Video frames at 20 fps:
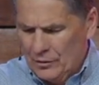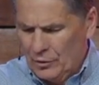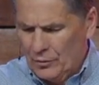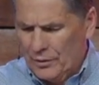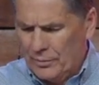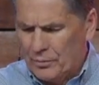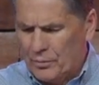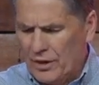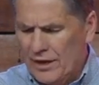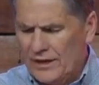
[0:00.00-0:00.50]
Lord,
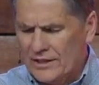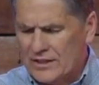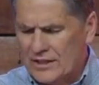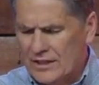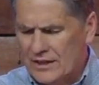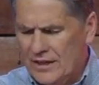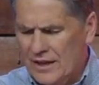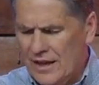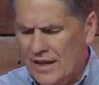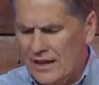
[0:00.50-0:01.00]
we pray
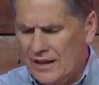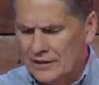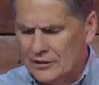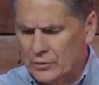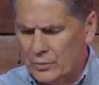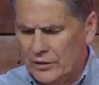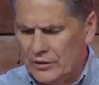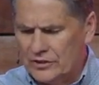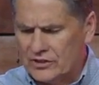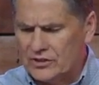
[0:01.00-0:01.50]
today
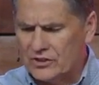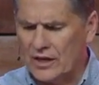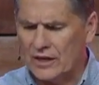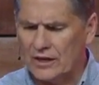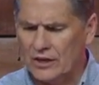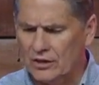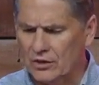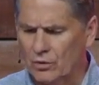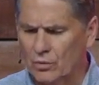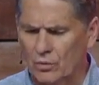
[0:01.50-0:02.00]
as we
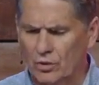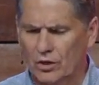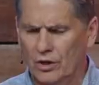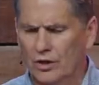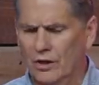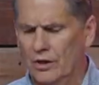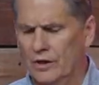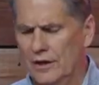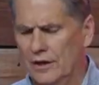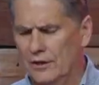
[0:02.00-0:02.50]
study your
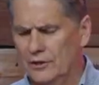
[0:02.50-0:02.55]
word